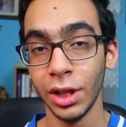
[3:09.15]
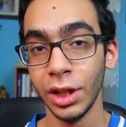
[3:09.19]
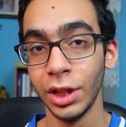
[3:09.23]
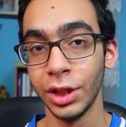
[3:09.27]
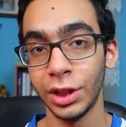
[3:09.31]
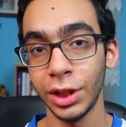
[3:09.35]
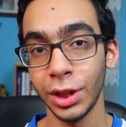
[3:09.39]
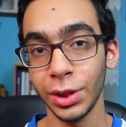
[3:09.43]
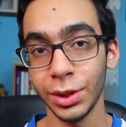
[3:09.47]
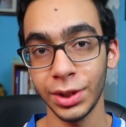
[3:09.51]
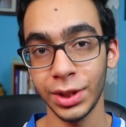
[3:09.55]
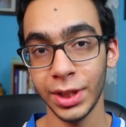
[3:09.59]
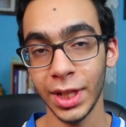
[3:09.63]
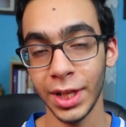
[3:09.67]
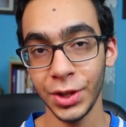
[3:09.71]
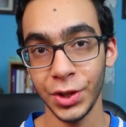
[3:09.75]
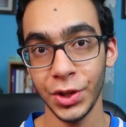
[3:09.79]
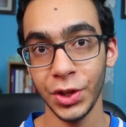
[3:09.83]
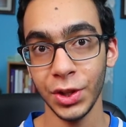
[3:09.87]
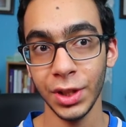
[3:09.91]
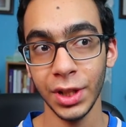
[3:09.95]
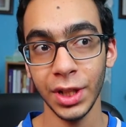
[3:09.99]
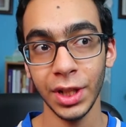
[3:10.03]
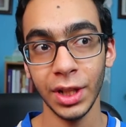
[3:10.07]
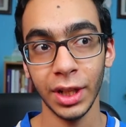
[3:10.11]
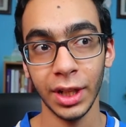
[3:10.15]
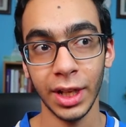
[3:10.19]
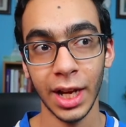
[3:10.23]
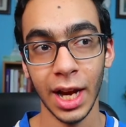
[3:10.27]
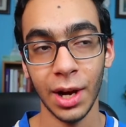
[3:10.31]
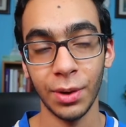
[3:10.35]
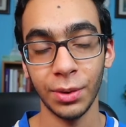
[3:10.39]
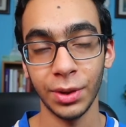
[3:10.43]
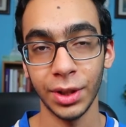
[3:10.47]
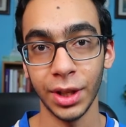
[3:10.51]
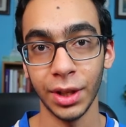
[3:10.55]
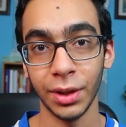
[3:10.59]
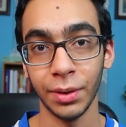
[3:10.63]
So essentially in
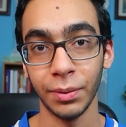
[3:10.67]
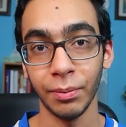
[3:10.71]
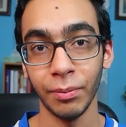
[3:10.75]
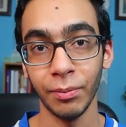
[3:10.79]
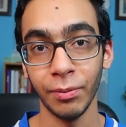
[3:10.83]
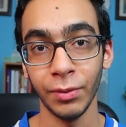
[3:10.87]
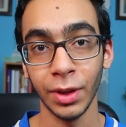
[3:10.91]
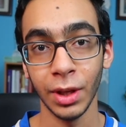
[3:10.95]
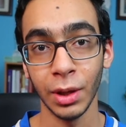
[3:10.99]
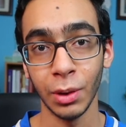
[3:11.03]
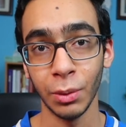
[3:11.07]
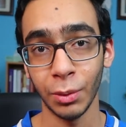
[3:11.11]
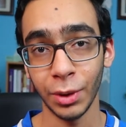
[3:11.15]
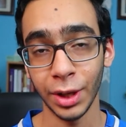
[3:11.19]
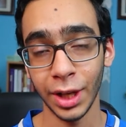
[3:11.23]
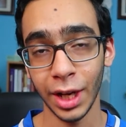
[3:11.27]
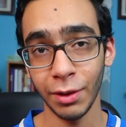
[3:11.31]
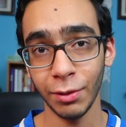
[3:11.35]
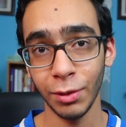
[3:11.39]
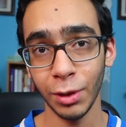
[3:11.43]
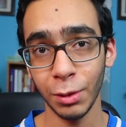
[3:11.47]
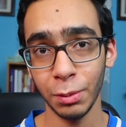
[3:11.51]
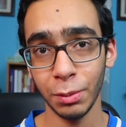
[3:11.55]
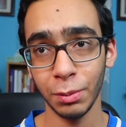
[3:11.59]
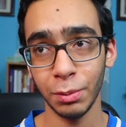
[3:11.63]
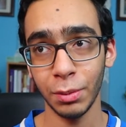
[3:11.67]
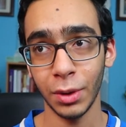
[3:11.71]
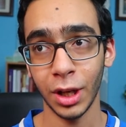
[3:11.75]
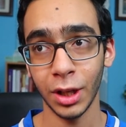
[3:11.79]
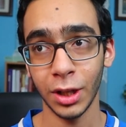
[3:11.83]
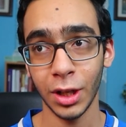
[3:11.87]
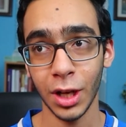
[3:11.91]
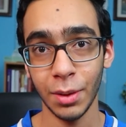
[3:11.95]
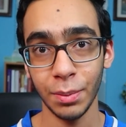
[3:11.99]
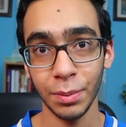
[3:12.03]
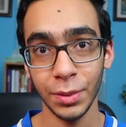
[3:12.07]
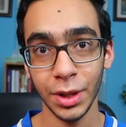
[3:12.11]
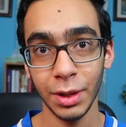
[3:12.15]
accounting, whenever a
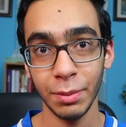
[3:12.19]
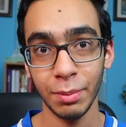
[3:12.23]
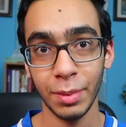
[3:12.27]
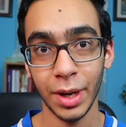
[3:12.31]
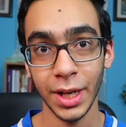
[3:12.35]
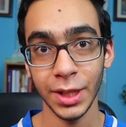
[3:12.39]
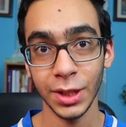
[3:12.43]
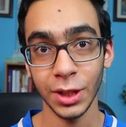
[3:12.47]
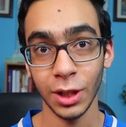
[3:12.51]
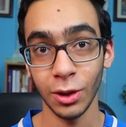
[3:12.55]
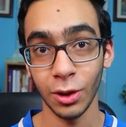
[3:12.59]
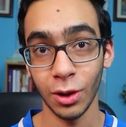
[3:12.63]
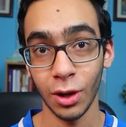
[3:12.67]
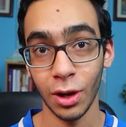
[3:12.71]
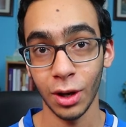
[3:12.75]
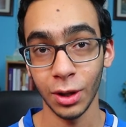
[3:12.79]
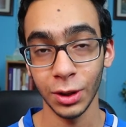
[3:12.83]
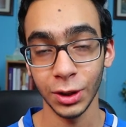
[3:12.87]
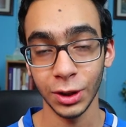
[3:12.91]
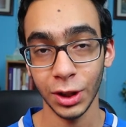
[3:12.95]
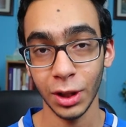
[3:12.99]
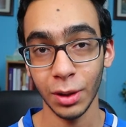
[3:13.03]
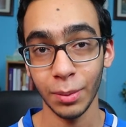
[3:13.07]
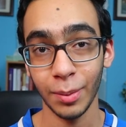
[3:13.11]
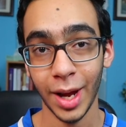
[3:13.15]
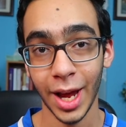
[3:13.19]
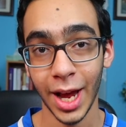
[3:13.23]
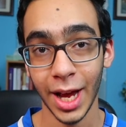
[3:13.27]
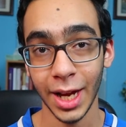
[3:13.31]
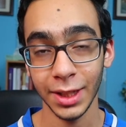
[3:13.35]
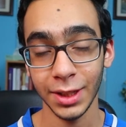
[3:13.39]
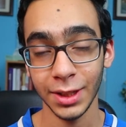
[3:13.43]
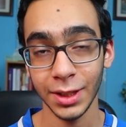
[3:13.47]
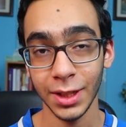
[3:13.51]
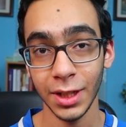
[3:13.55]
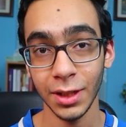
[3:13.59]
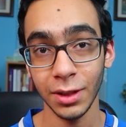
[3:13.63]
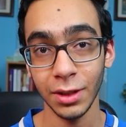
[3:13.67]
company buys a long-term
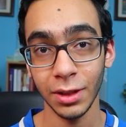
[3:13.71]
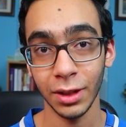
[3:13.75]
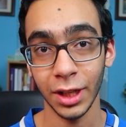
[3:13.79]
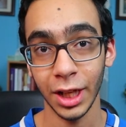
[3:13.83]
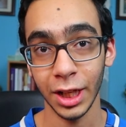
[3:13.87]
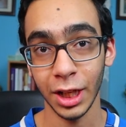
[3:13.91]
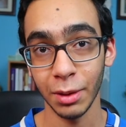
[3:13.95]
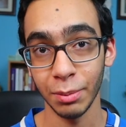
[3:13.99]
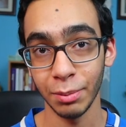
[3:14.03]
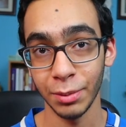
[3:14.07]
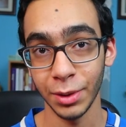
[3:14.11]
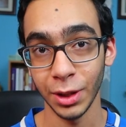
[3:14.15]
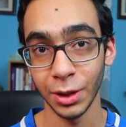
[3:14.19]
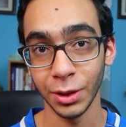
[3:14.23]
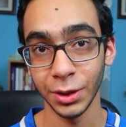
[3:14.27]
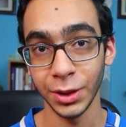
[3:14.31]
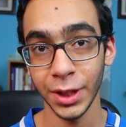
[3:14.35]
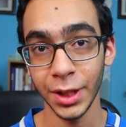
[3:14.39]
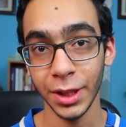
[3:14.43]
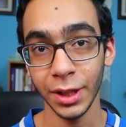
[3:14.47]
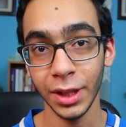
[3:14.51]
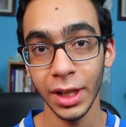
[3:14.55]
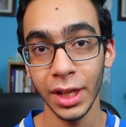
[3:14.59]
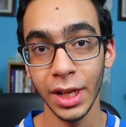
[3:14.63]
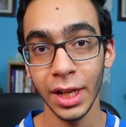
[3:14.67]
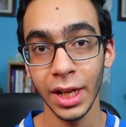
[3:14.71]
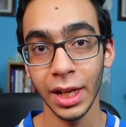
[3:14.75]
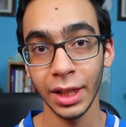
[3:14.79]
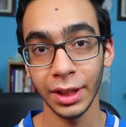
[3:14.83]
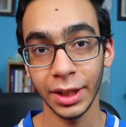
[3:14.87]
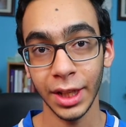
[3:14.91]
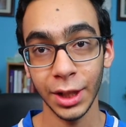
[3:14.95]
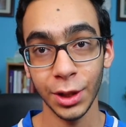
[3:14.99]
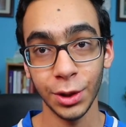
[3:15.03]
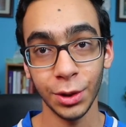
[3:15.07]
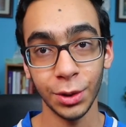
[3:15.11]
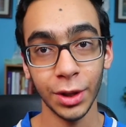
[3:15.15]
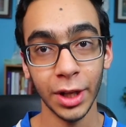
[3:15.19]
asset, like a building,
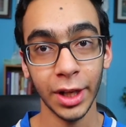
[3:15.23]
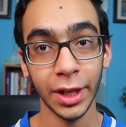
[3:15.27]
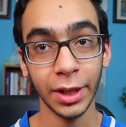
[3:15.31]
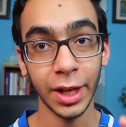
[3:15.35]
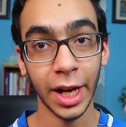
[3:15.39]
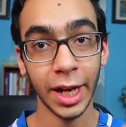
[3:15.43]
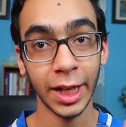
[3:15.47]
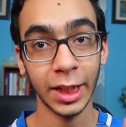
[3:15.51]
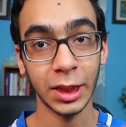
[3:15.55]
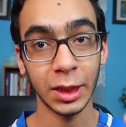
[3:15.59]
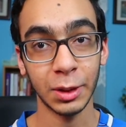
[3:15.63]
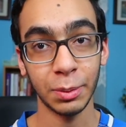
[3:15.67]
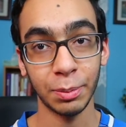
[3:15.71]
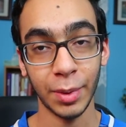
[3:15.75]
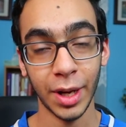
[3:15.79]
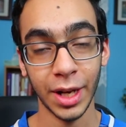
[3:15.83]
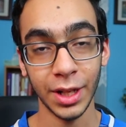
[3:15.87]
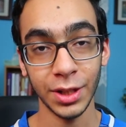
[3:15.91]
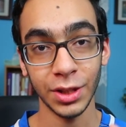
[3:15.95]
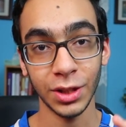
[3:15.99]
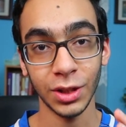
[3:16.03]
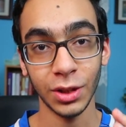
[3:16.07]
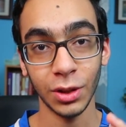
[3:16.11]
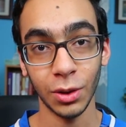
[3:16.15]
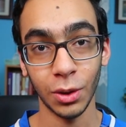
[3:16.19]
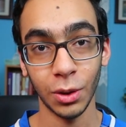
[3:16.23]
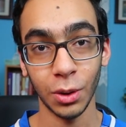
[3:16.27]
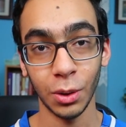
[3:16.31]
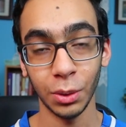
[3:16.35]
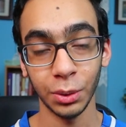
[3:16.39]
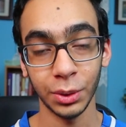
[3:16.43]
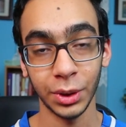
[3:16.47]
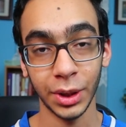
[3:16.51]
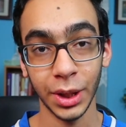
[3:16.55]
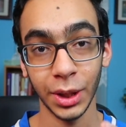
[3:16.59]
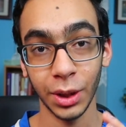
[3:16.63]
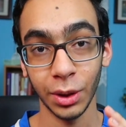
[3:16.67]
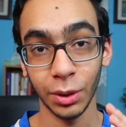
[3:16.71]
they do not expense the whole
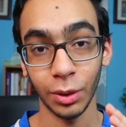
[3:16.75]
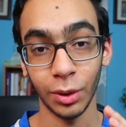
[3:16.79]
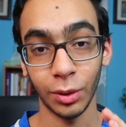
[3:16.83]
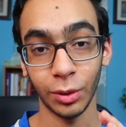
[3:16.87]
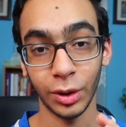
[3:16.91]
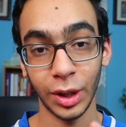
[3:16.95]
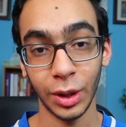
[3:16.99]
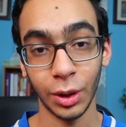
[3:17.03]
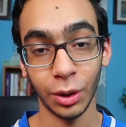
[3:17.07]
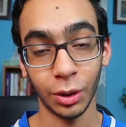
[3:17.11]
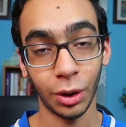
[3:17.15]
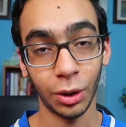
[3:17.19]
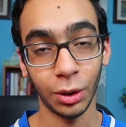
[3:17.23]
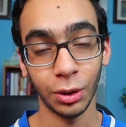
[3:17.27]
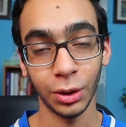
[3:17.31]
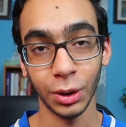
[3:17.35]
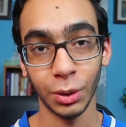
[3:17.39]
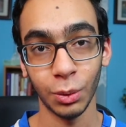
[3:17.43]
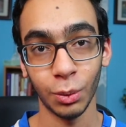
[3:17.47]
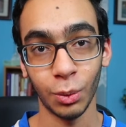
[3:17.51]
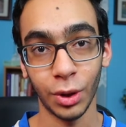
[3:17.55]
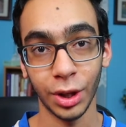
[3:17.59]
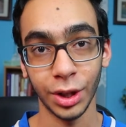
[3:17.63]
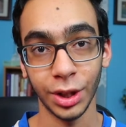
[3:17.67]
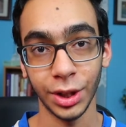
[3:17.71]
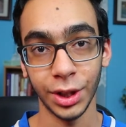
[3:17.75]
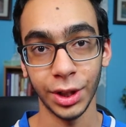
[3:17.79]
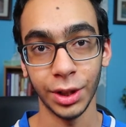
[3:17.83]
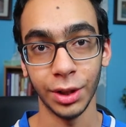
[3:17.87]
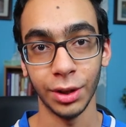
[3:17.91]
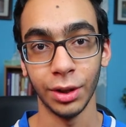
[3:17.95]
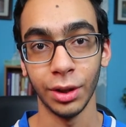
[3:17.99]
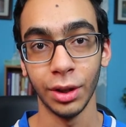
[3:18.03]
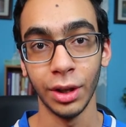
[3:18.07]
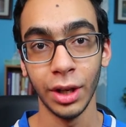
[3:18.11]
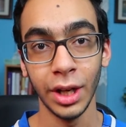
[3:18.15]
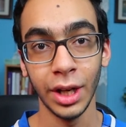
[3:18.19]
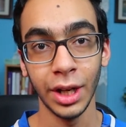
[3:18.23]
thing all in 1
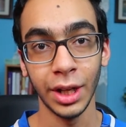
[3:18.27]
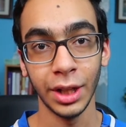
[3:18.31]
year.